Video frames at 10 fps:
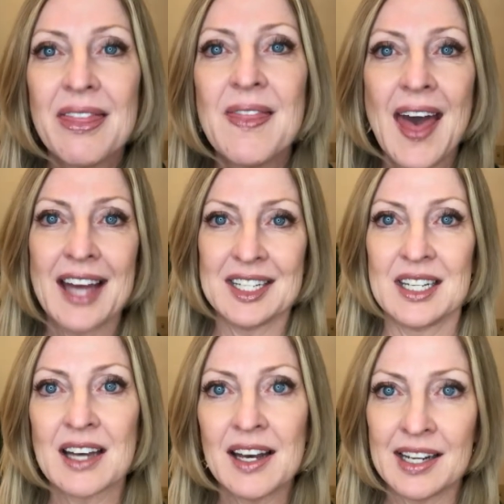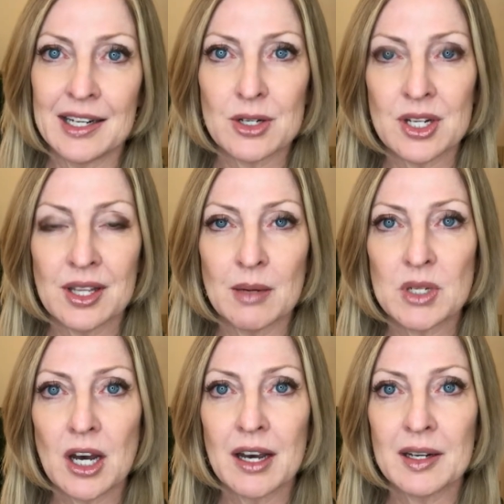That's the kind of energy that I'm
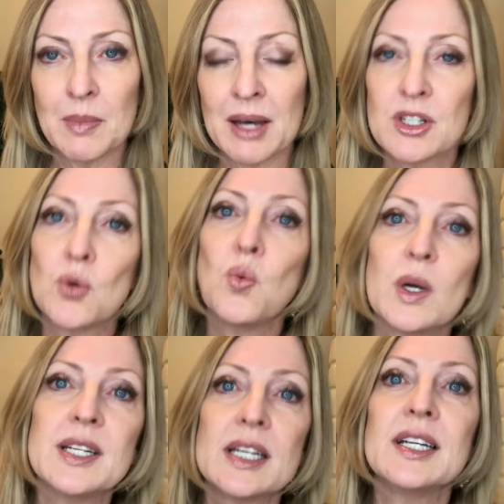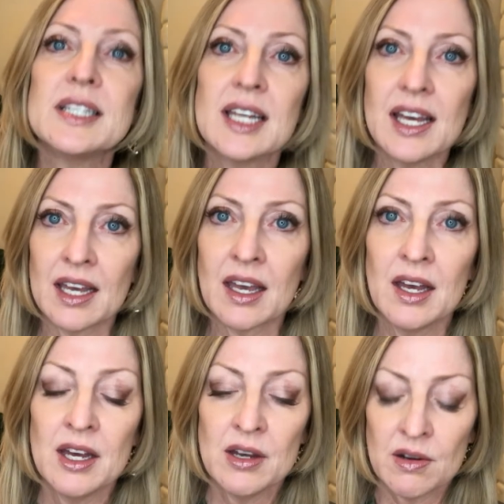talking about. So what is it going to take
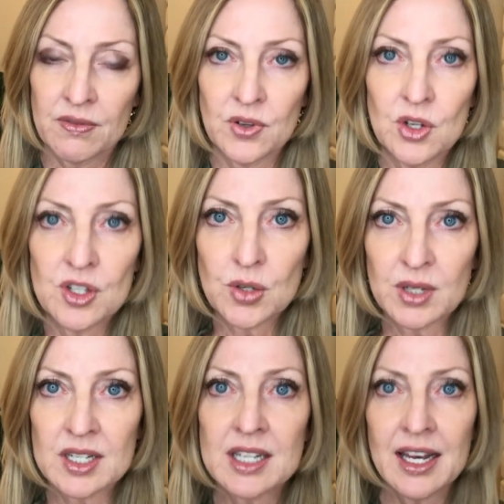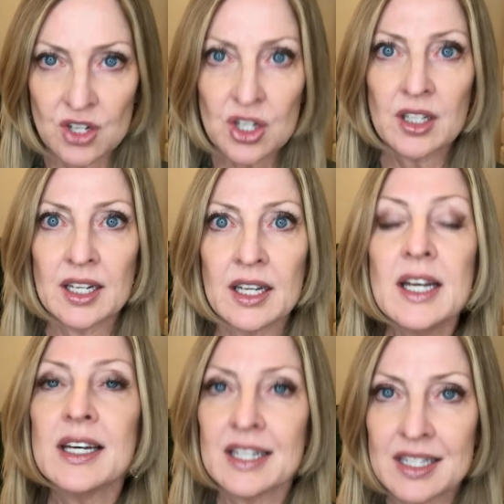for you to intentionally
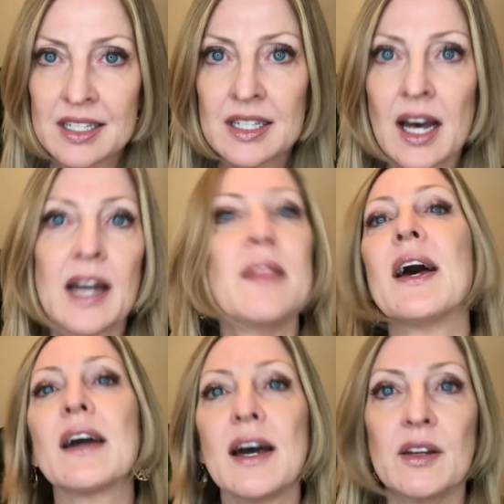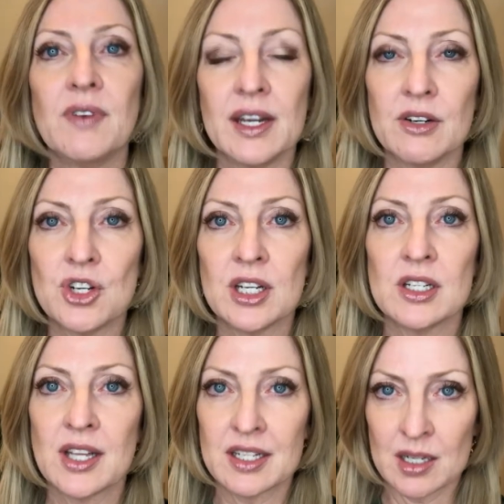design that kind of energy.
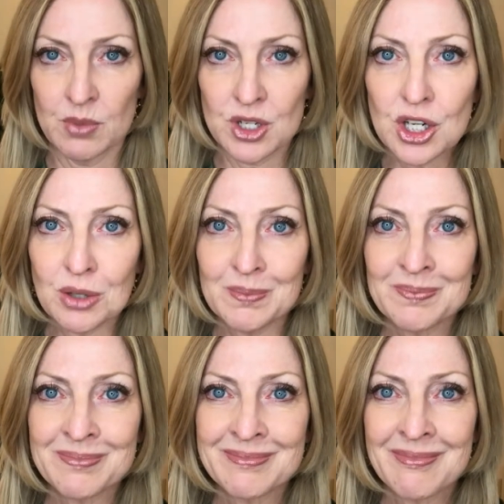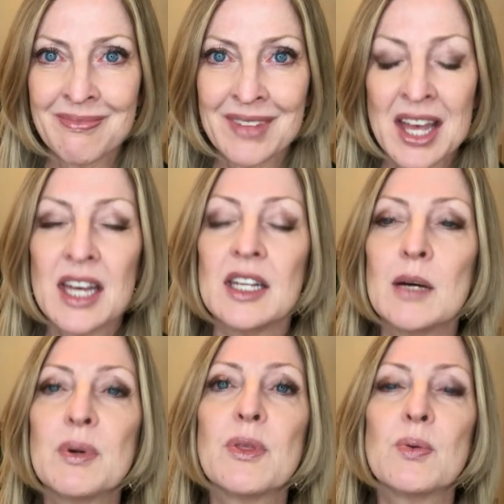So that's number two.
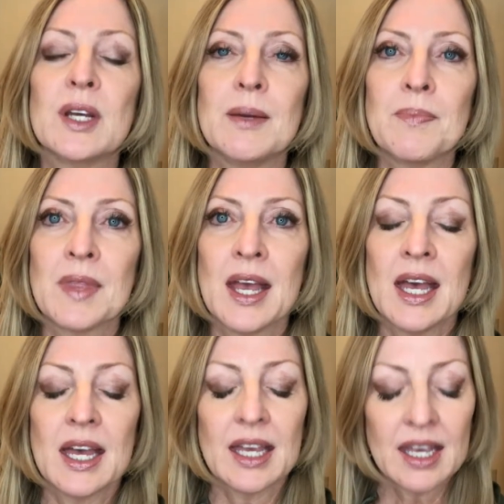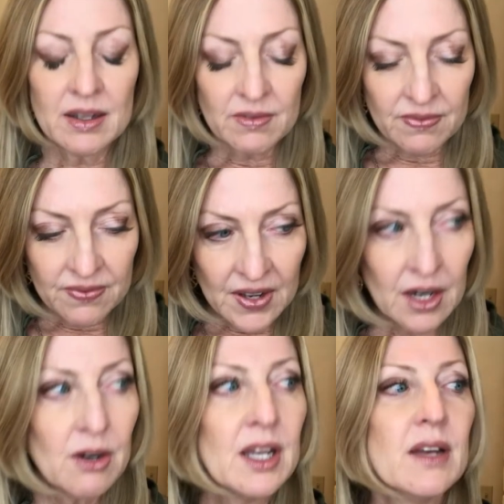Number three, get
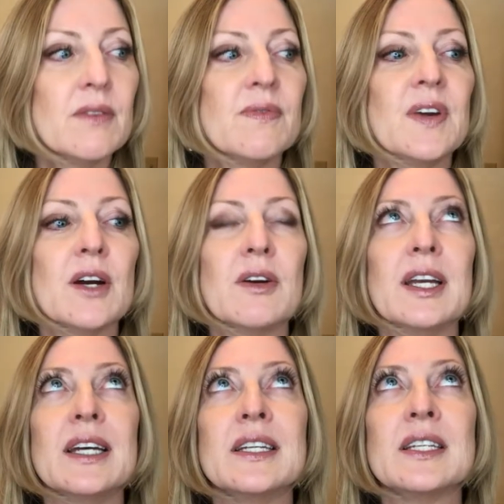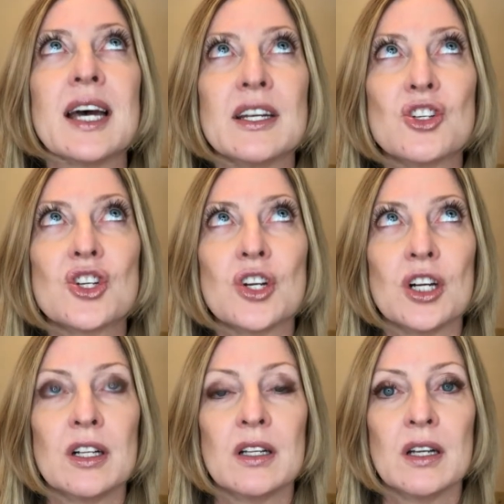very, very
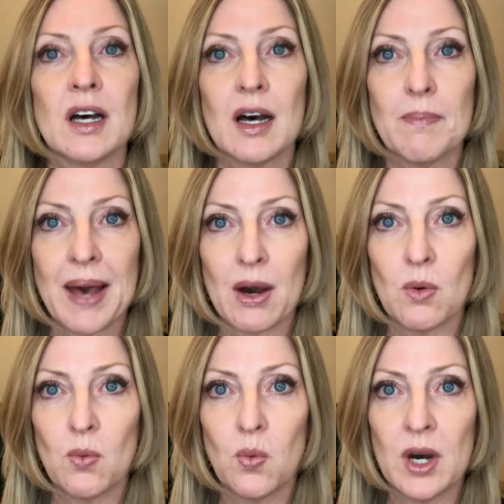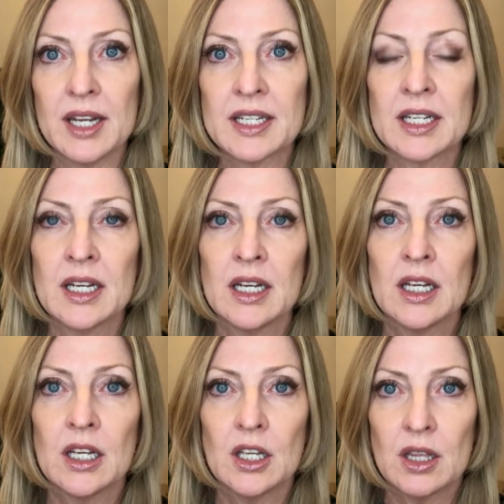intentional about what
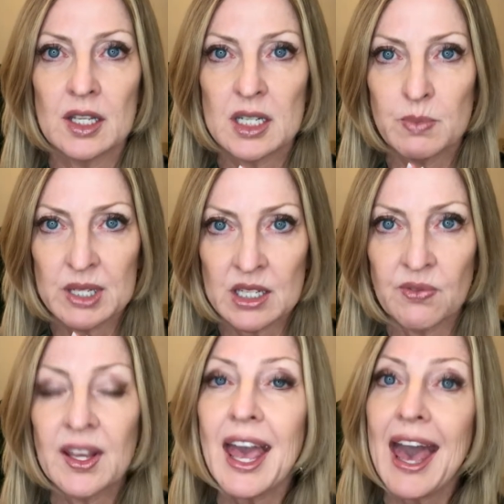the specific